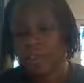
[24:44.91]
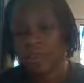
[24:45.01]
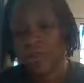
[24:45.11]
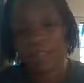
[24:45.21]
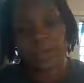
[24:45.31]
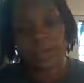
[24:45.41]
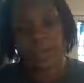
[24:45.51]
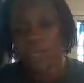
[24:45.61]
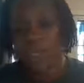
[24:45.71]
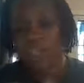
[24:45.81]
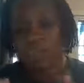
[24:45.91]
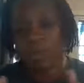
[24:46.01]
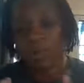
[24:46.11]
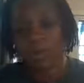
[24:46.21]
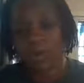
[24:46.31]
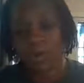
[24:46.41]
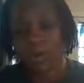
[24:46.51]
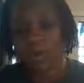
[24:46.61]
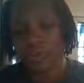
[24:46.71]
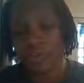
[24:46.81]
do not waste your your
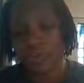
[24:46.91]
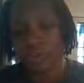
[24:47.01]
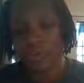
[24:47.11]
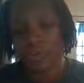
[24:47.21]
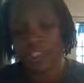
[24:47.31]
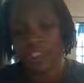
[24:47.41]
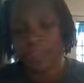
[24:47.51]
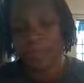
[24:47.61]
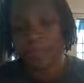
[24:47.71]
uh, your opportunity.